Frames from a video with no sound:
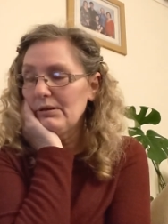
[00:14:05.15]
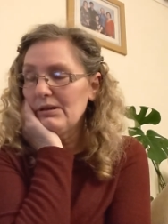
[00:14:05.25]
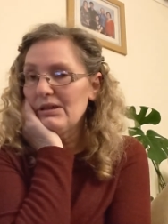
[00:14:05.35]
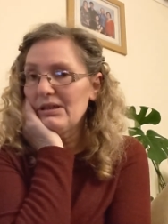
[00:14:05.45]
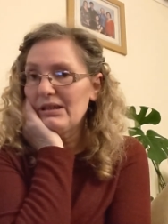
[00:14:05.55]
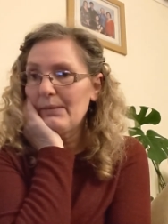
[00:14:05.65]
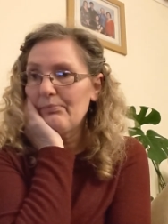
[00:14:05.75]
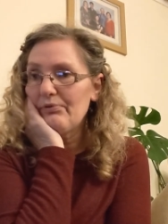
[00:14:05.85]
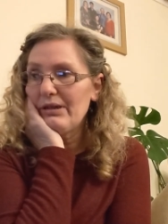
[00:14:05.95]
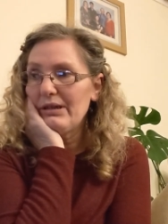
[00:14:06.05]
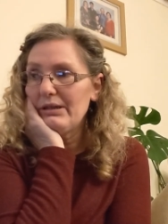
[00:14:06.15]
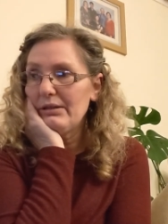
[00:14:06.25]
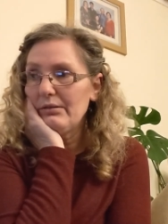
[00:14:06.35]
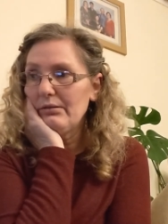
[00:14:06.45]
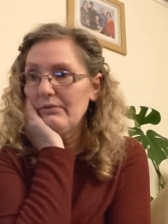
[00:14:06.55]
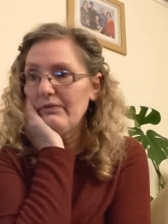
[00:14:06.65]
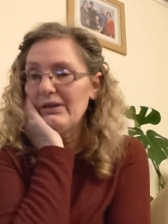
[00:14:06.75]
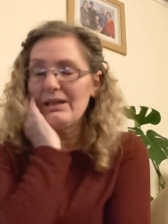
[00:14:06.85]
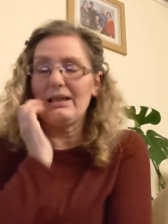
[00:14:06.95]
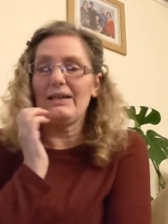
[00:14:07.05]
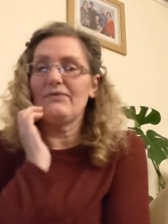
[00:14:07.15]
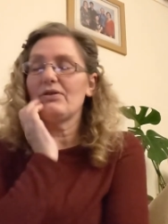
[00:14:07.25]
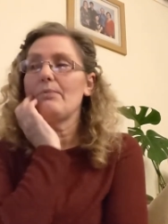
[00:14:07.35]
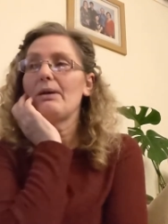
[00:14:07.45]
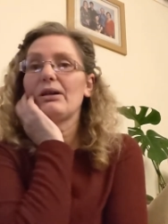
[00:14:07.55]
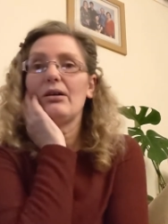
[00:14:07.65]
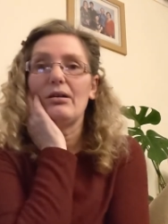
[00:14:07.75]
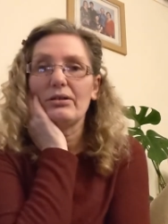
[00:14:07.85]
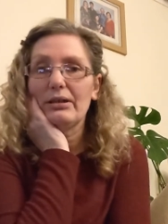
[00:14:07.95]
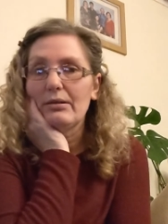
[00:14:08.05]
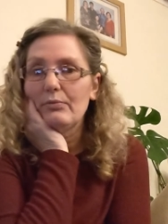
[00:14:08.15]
separated for the sleeves on my cardigan,